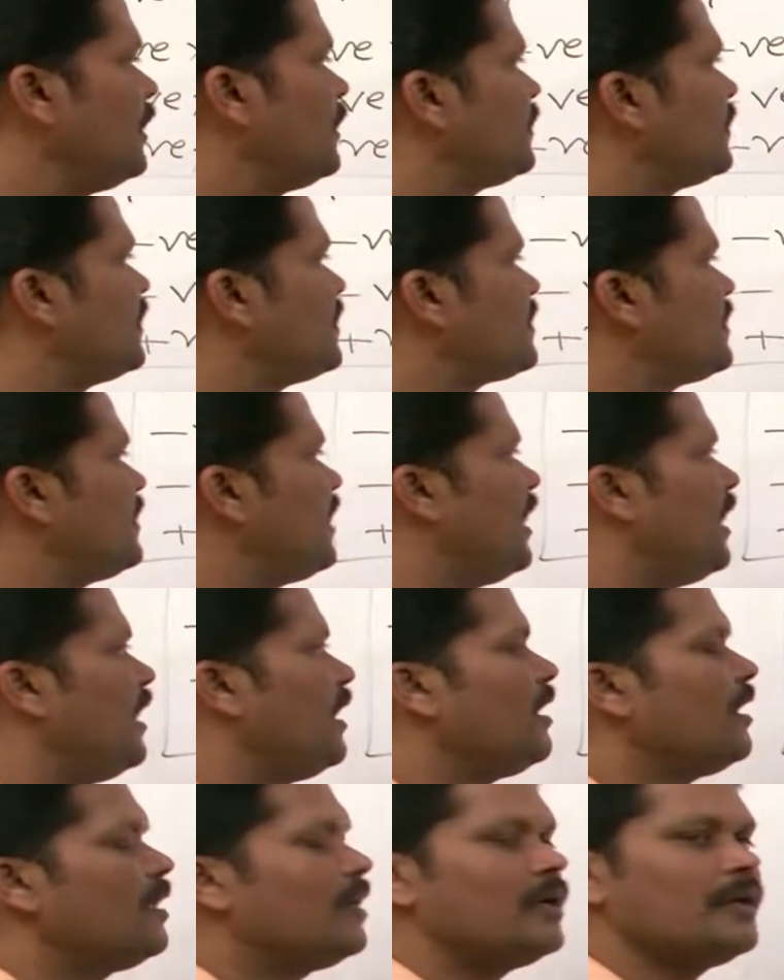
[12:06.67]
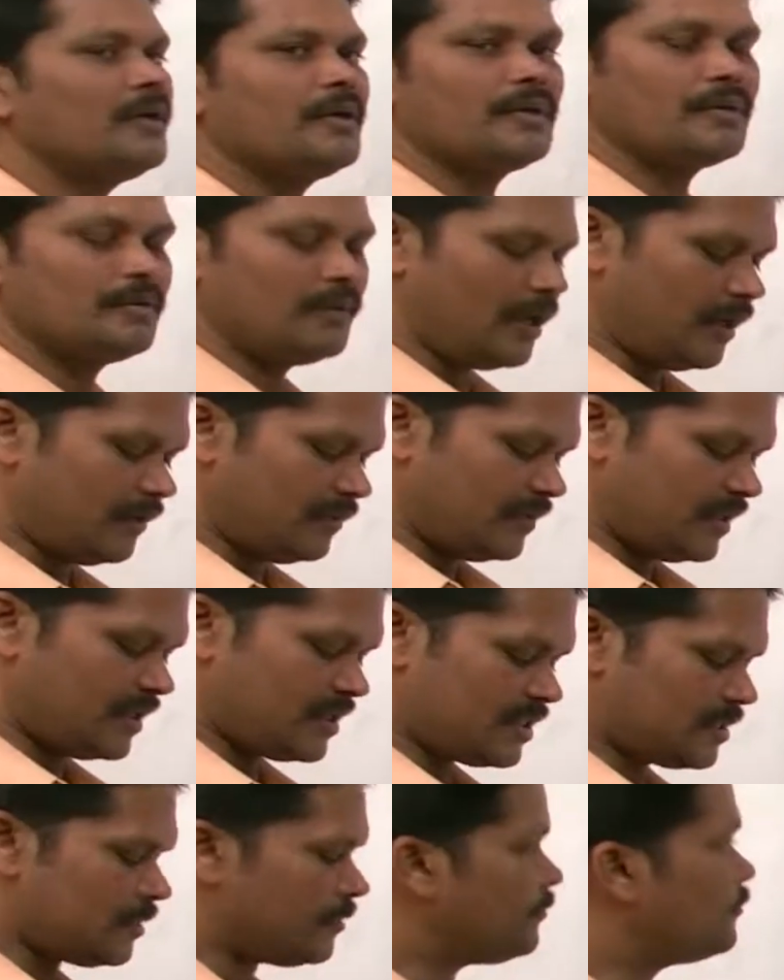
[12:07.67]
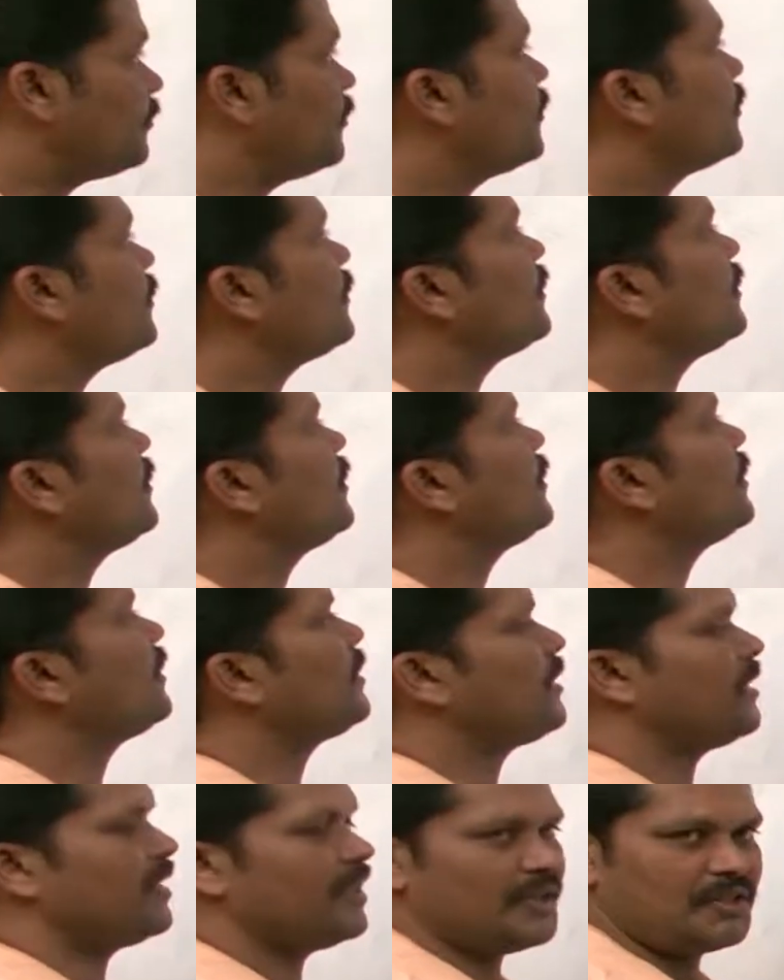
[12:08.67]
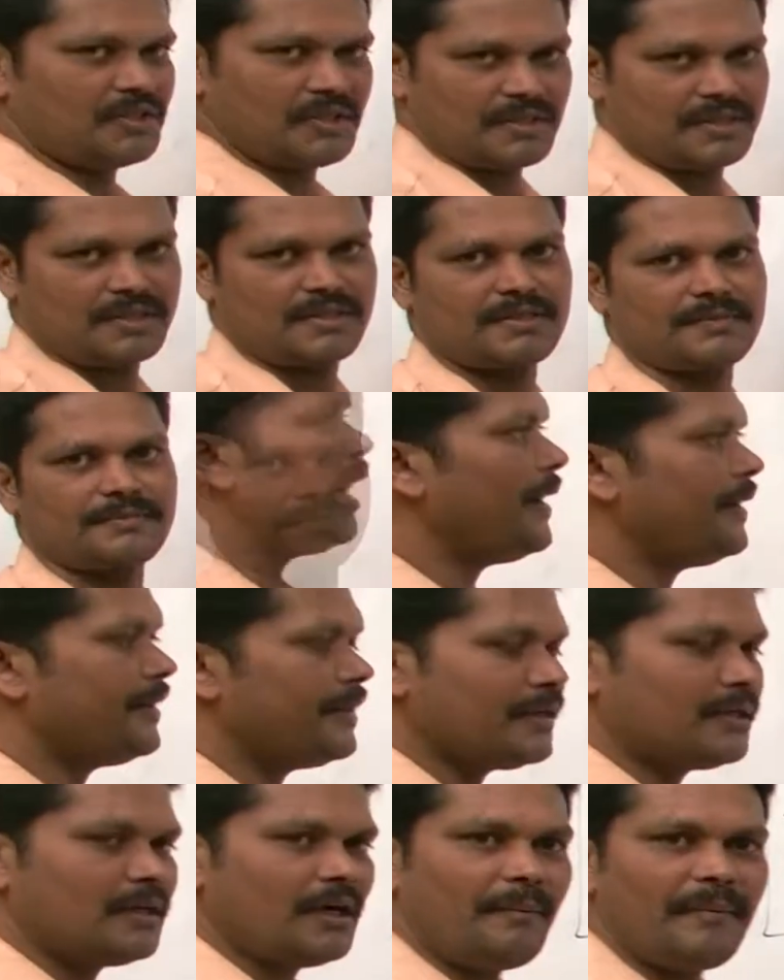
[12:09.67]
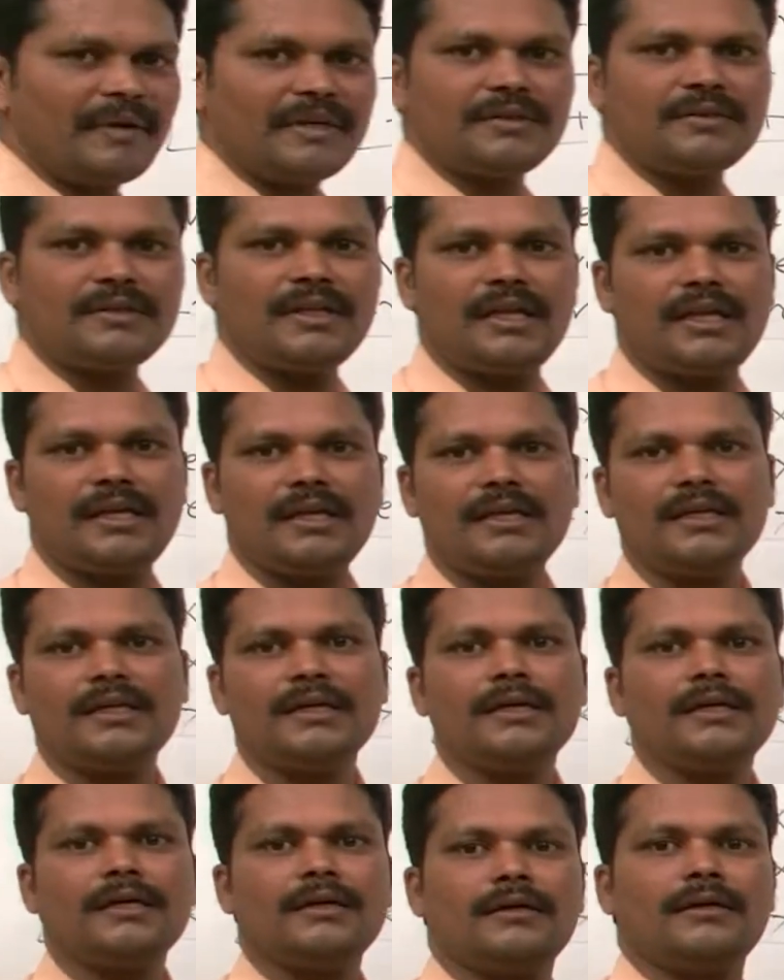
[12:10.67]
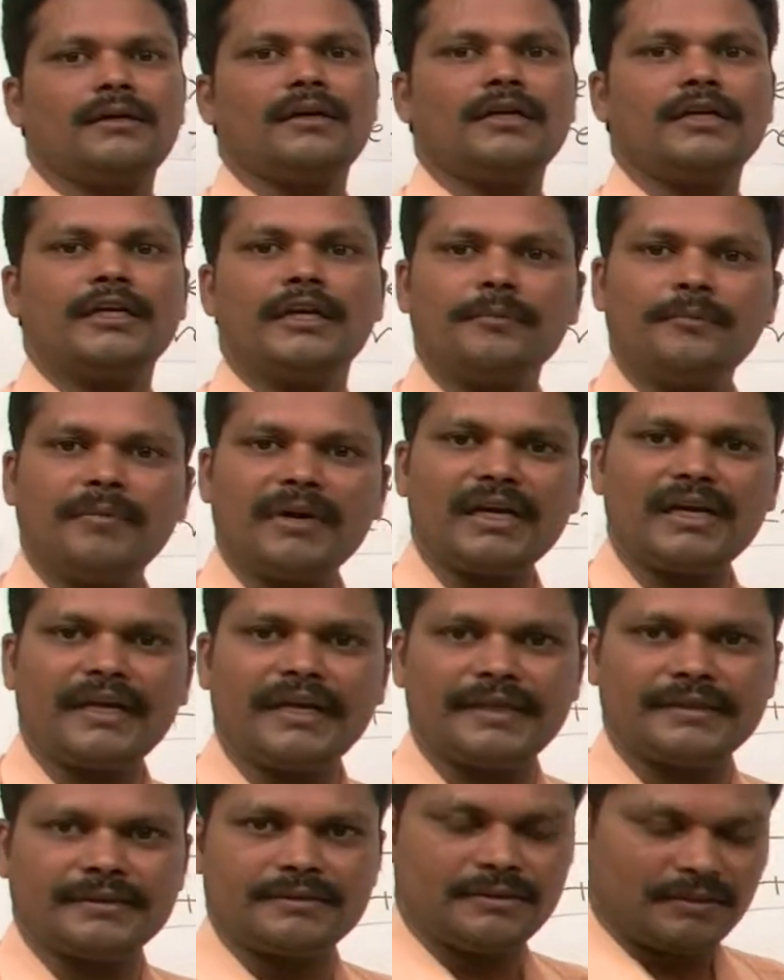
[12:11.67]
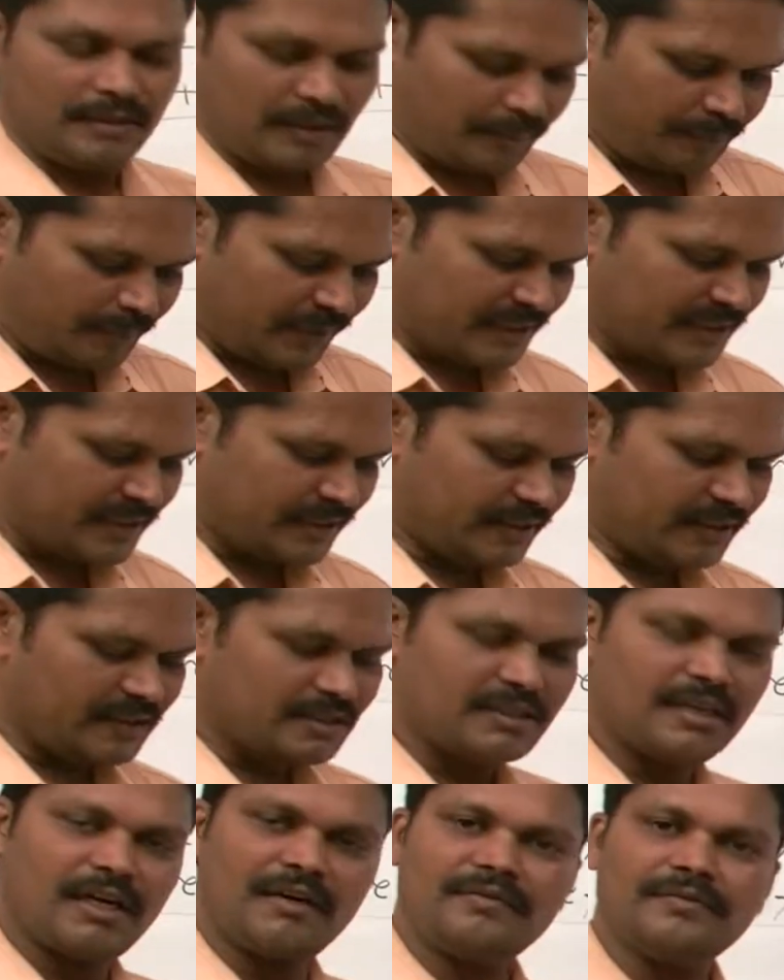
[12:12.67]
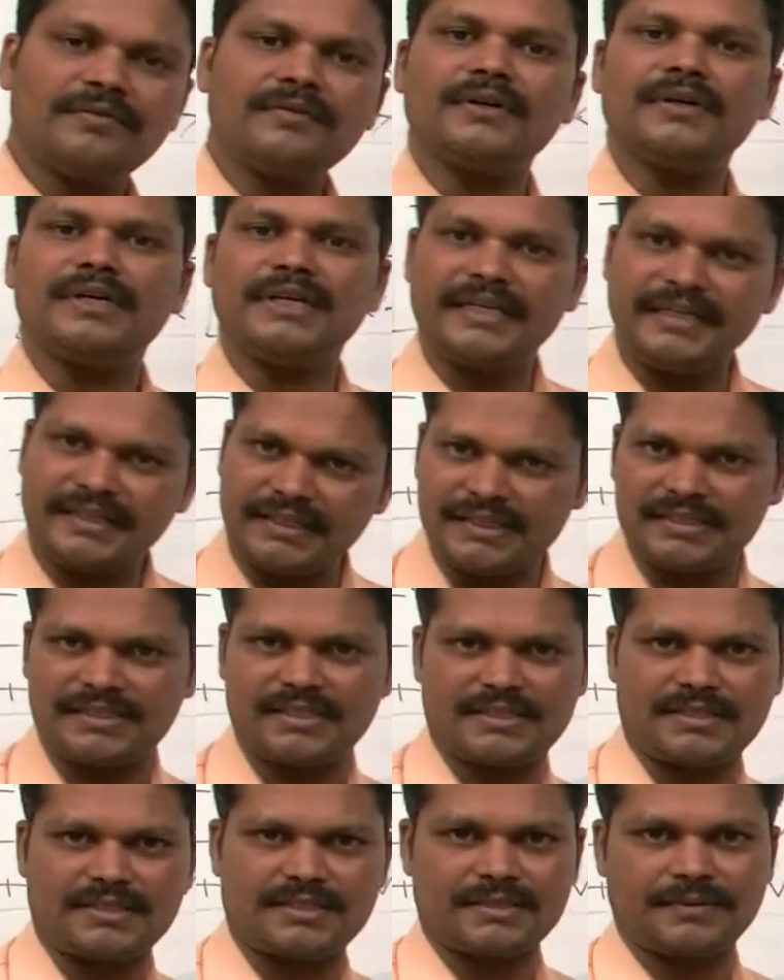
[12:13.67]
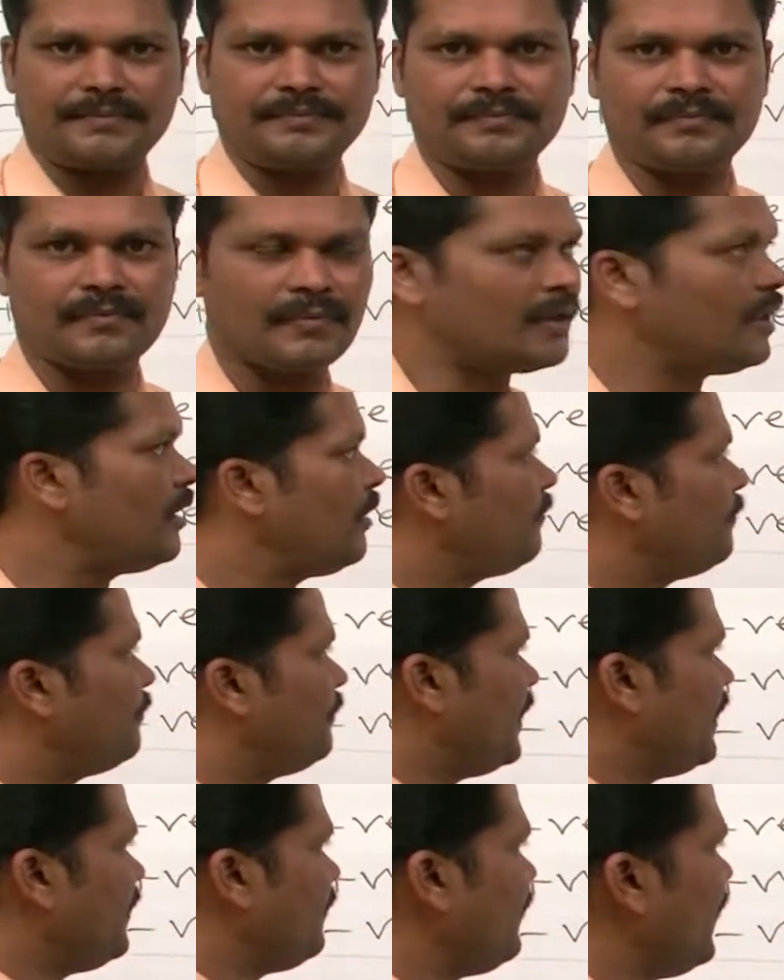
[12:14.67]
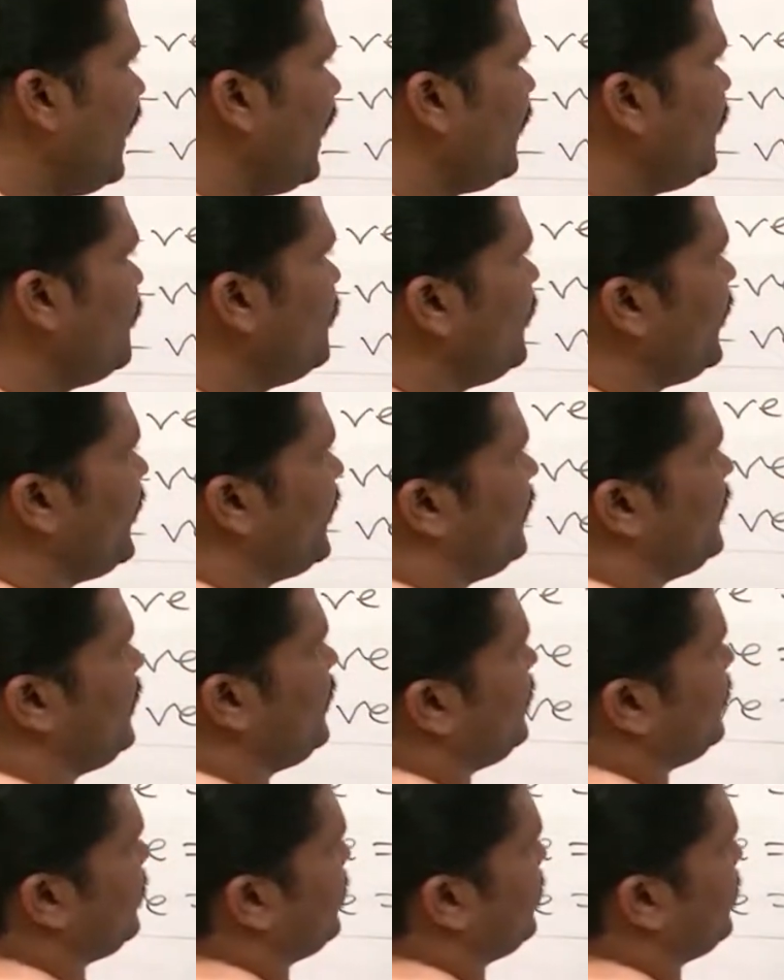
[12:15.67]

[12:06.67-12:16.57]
This is the rule of these 4 conditions. And coming to the number line representation of integers, when we are doing